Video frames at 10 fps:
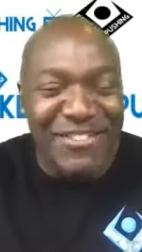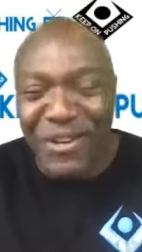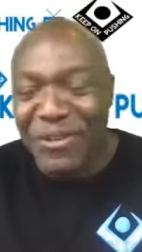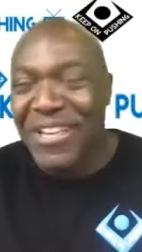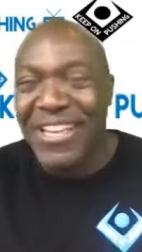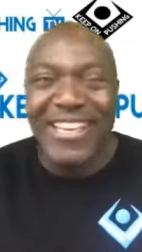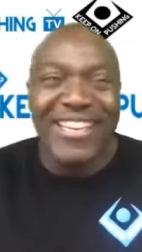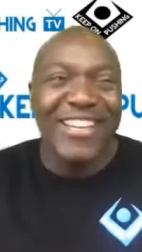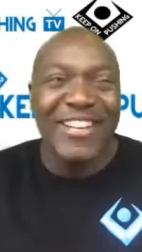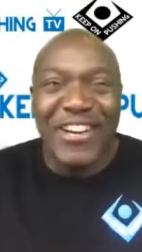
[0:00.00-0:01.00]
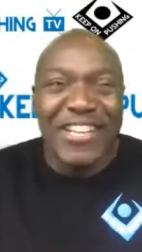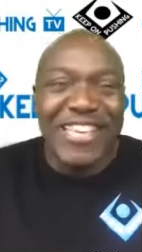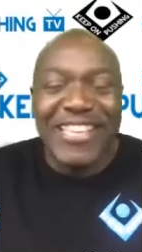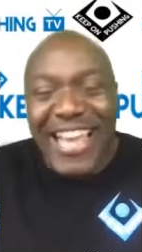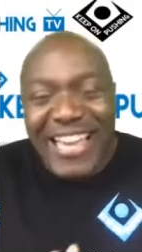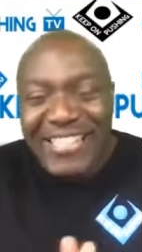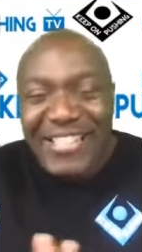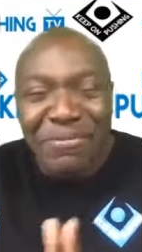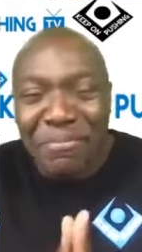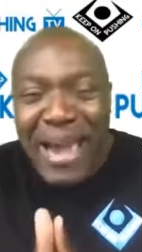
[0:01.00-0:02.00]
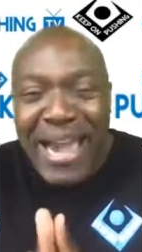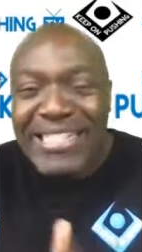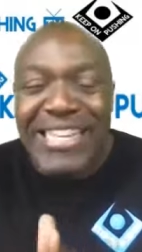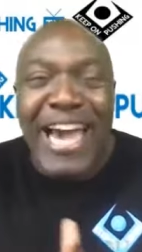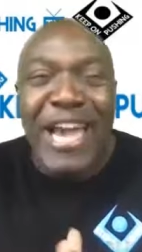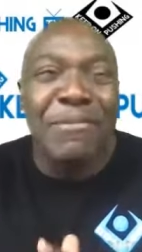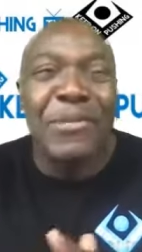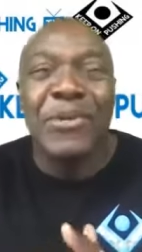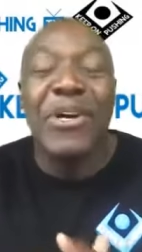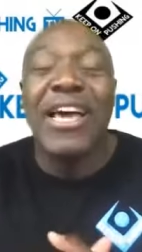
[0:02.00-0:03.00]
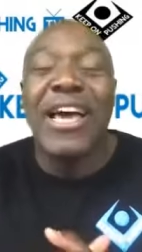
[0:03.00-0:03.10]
So, you know, I guess it's my time to